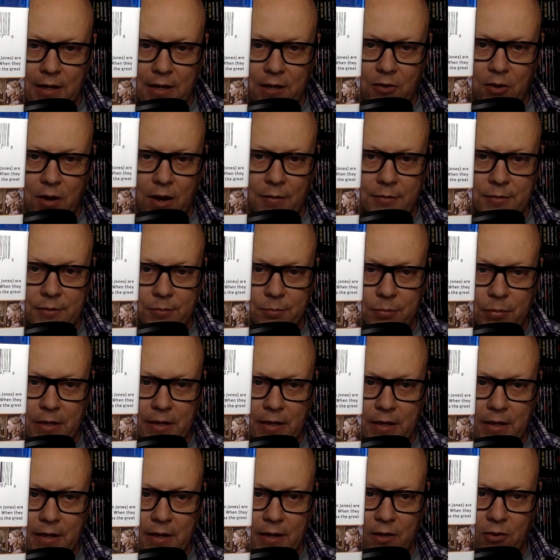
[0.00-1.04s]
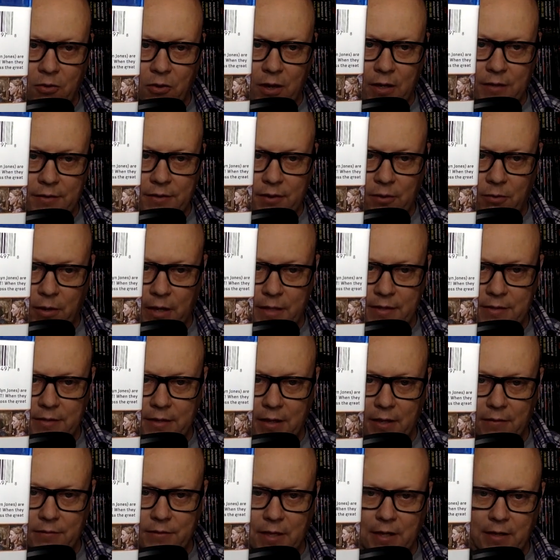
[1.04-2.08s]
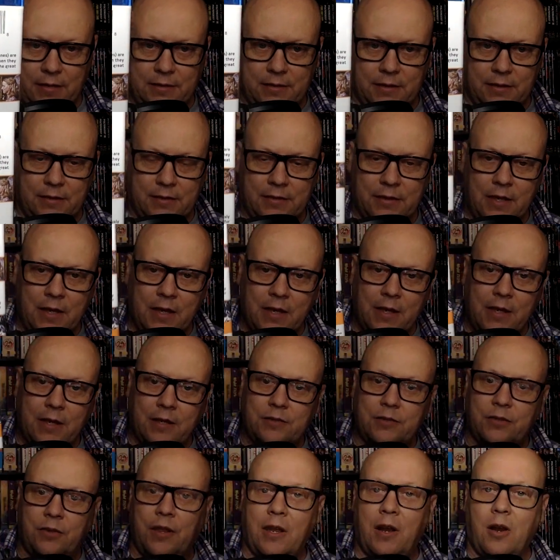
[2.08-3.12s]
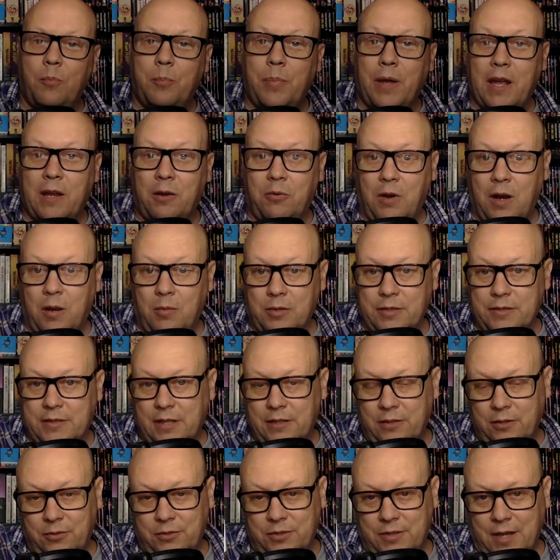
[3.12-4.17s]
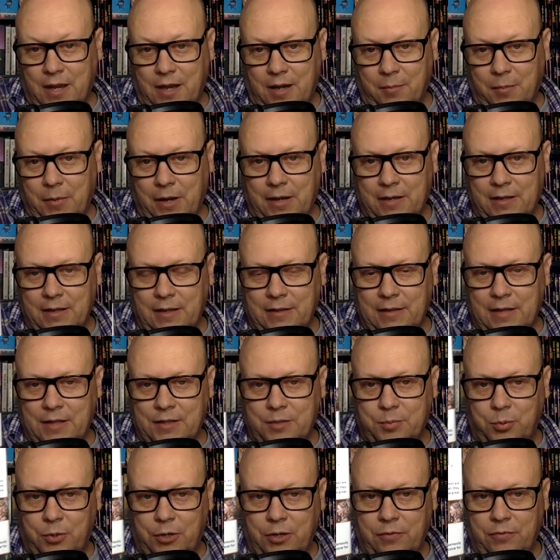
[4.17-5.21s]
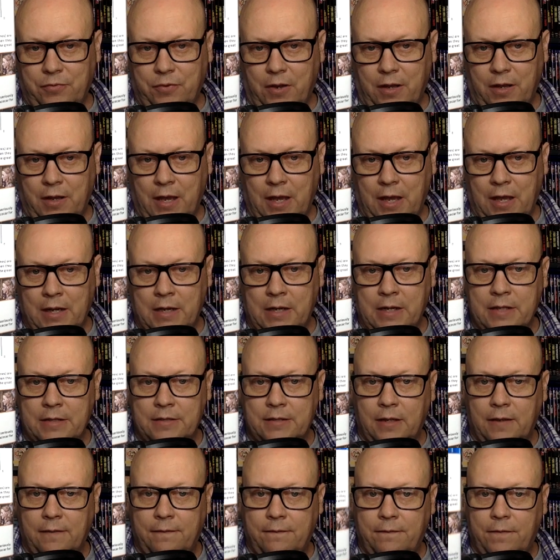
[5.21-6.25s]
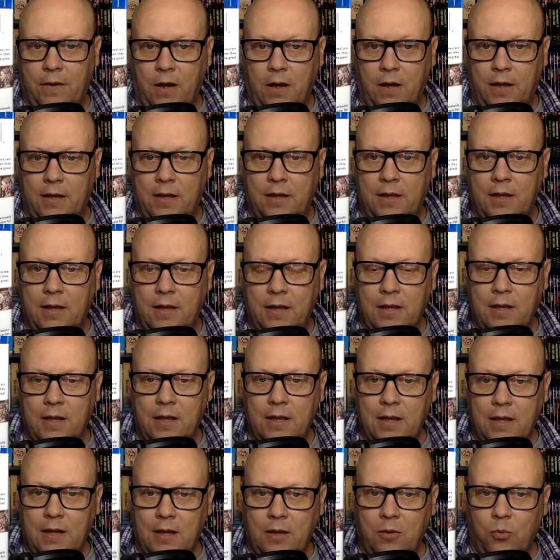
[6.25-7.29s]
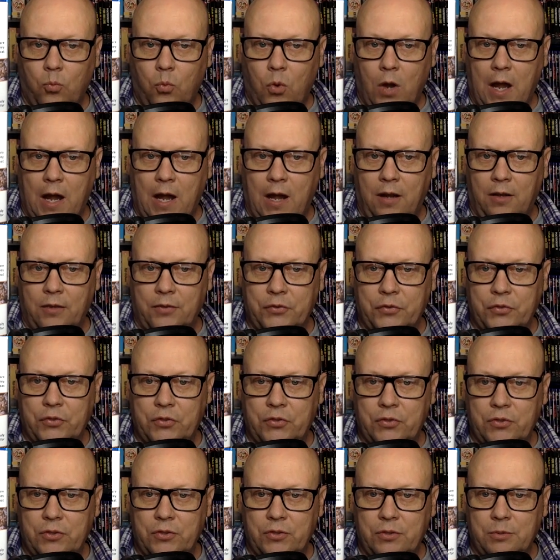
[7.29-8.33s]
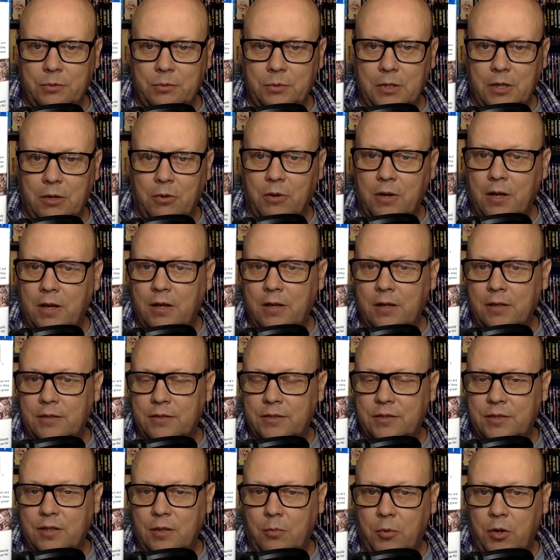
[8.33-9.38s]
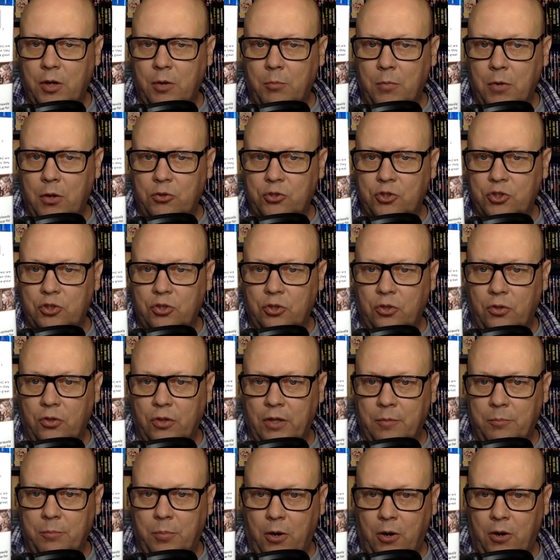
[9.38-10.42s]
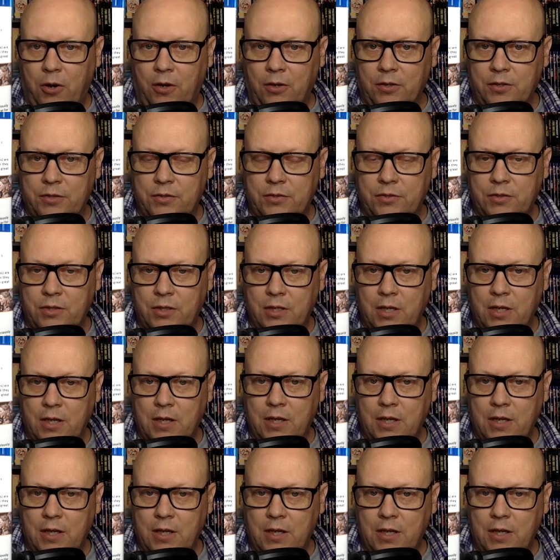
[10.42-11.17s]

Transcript: crime spree across the great state of Texas. So they are bank robbers that use dynamite, and that's pretty fun. And it is a fun, whilst, you know, somewhat emotional in parts,